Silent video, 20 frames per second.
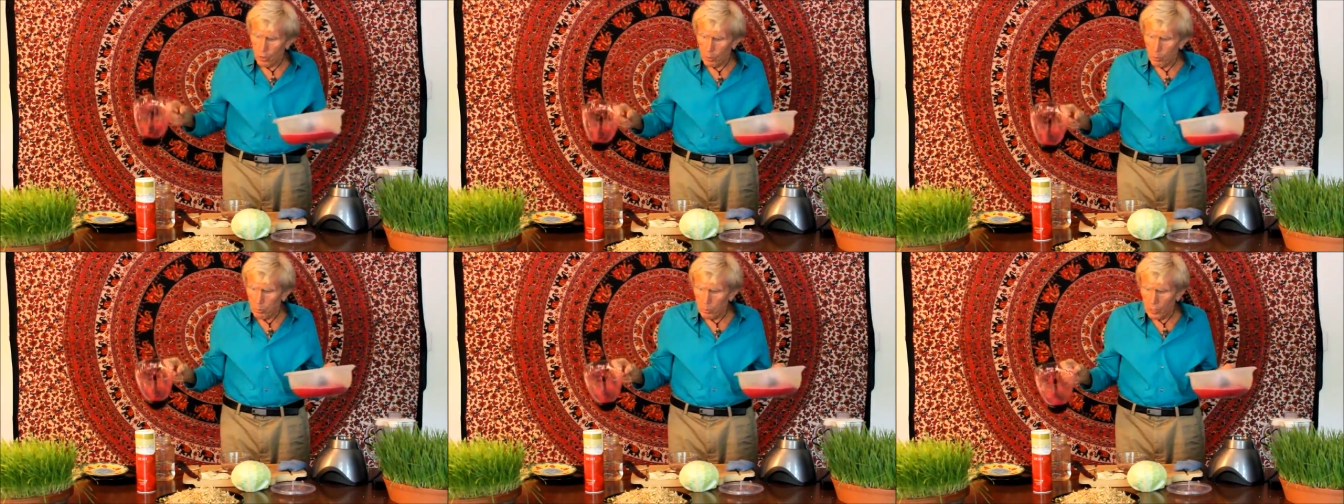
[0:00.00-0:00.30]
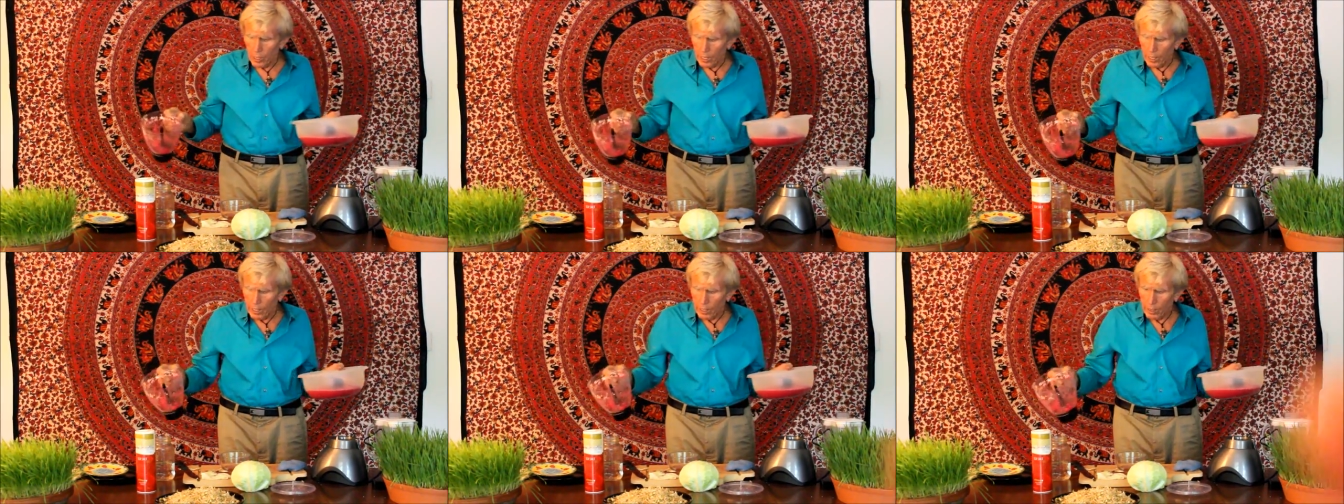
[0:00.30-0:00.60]
the
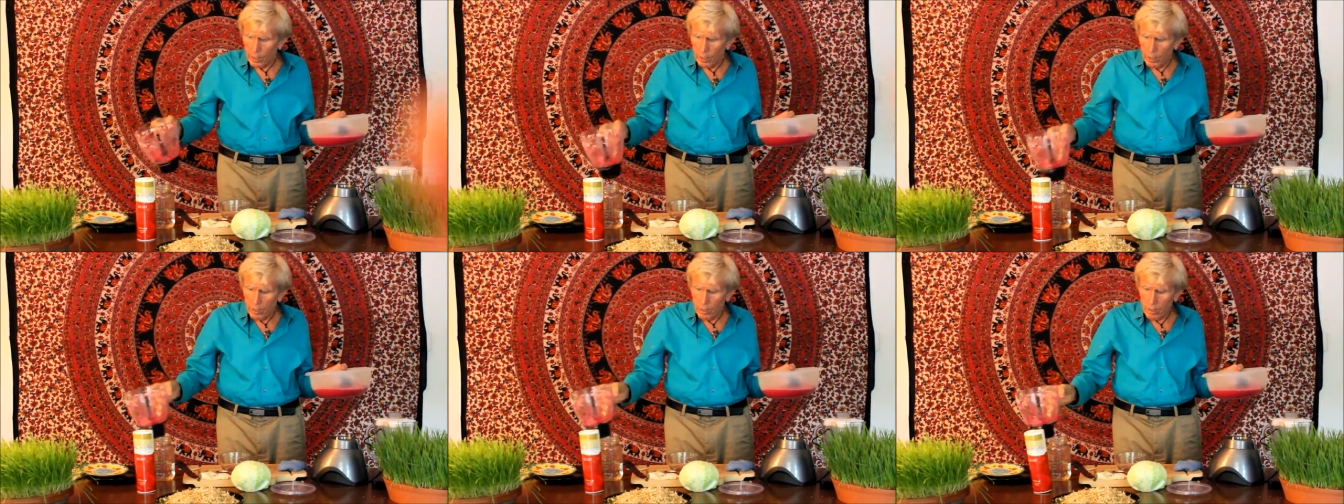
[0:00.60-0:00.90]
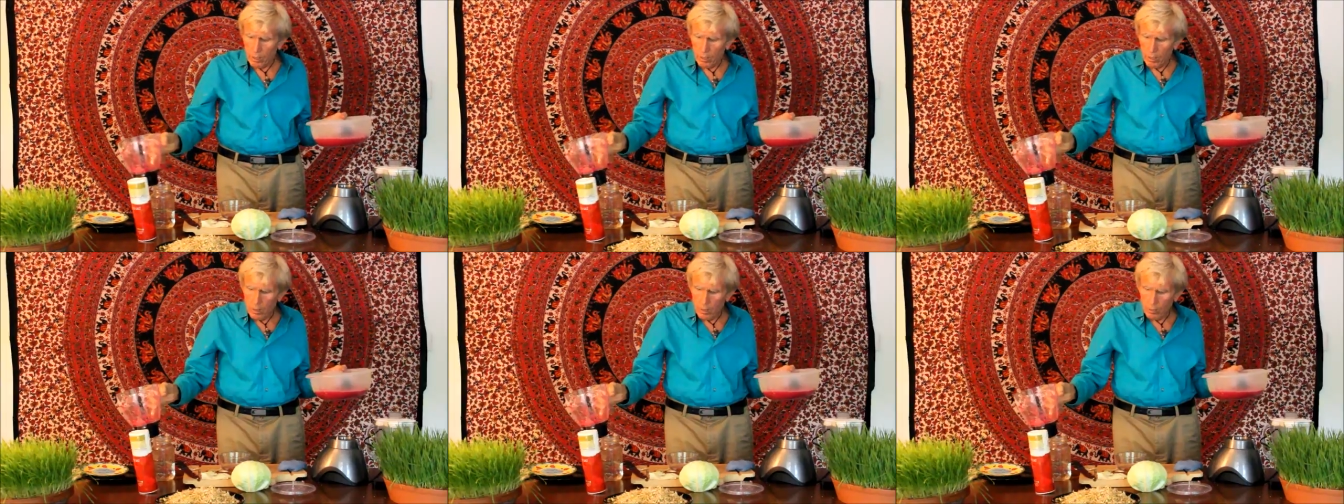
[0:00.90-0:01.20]
blade,
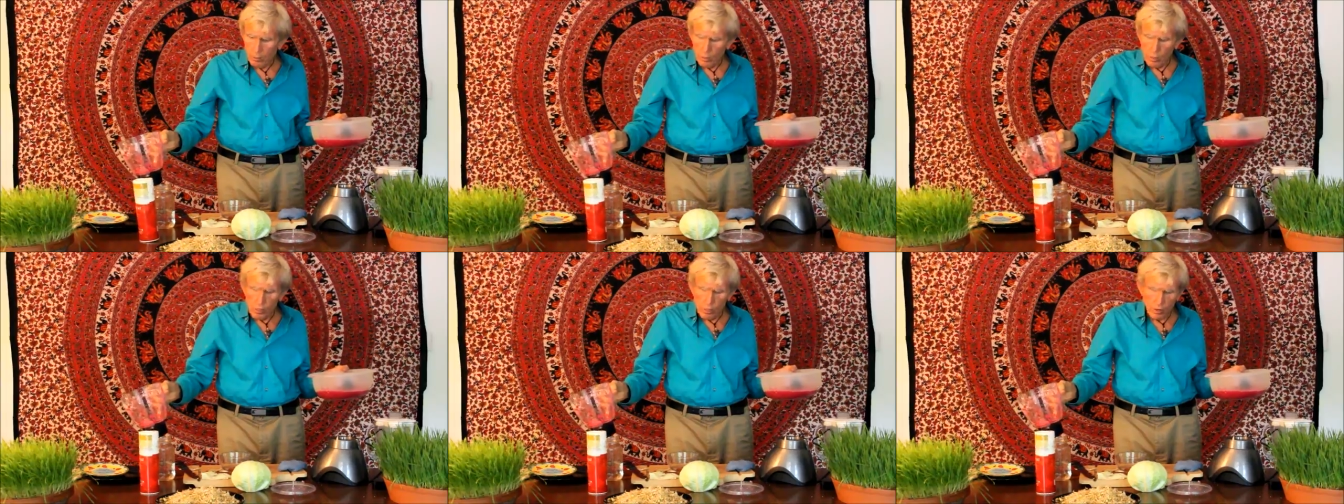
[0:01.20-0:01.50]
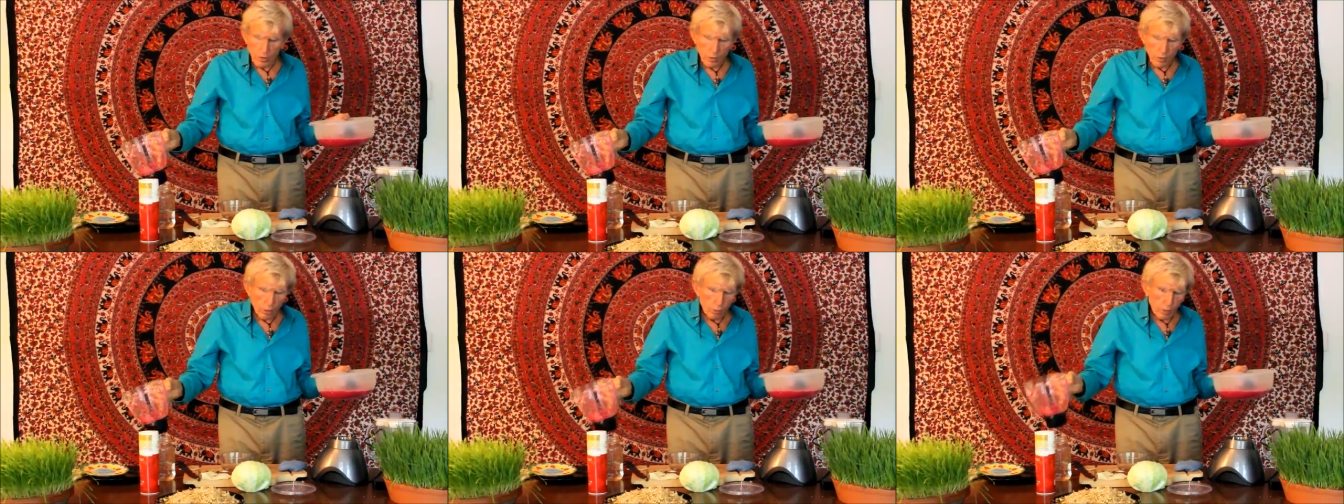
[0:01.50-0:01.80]
which
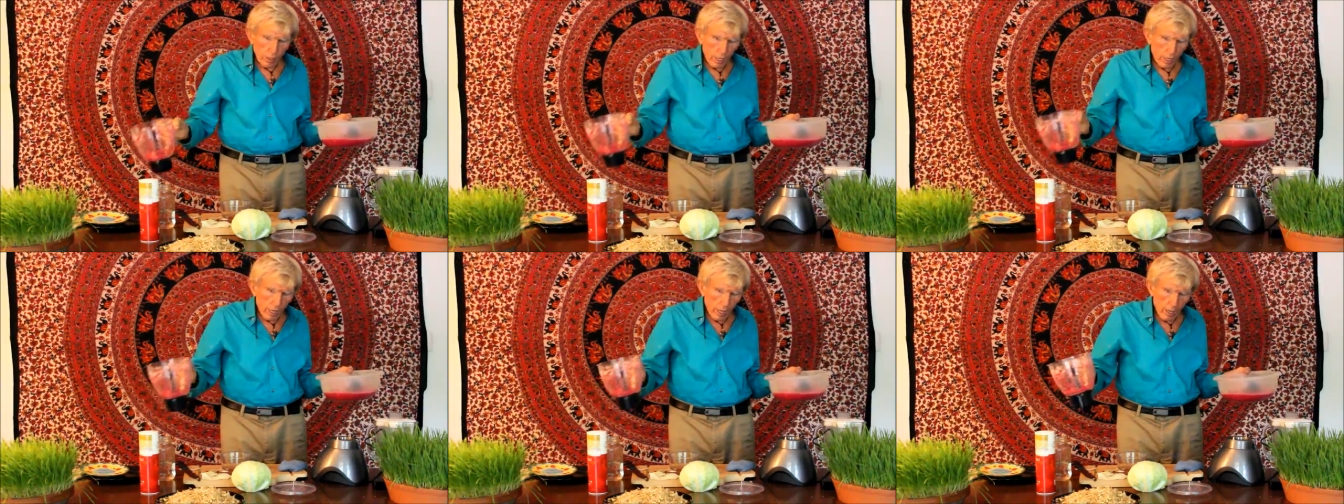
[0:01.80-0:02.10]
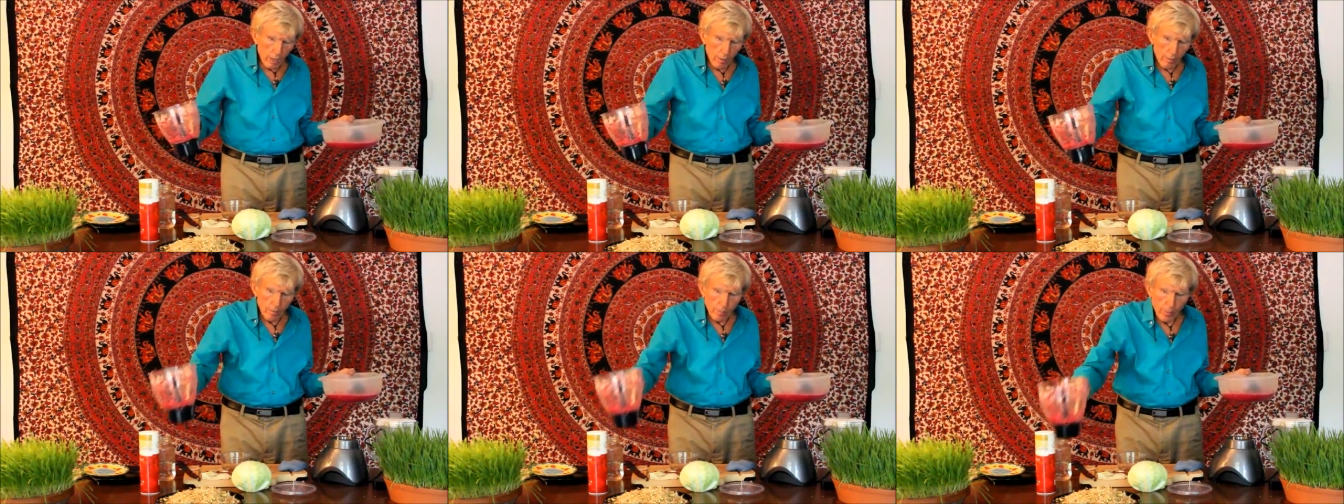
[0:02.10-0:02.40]
is
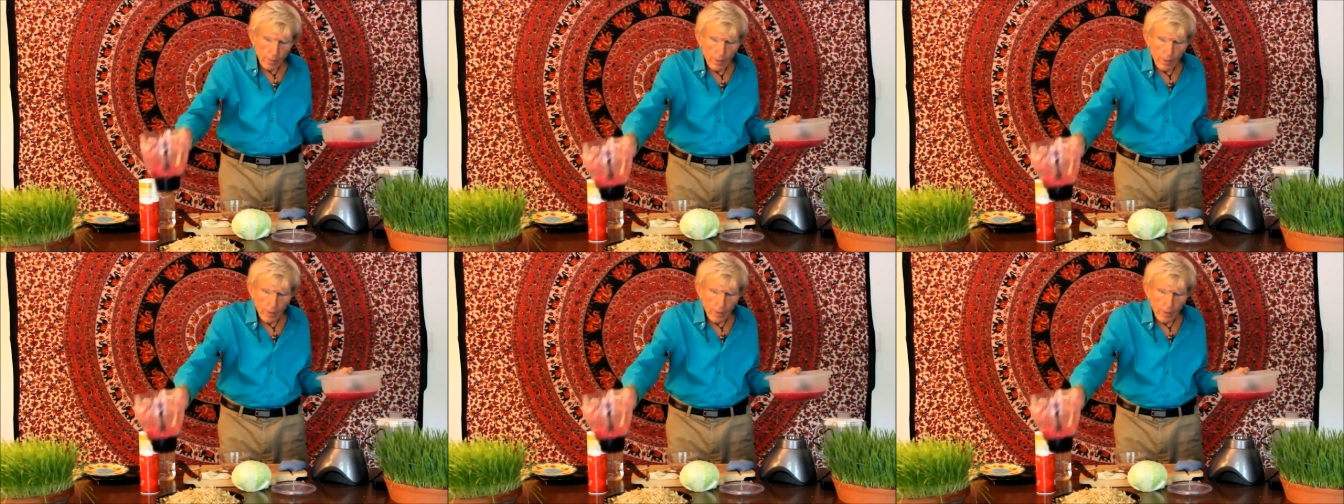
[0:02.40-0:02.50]
okay.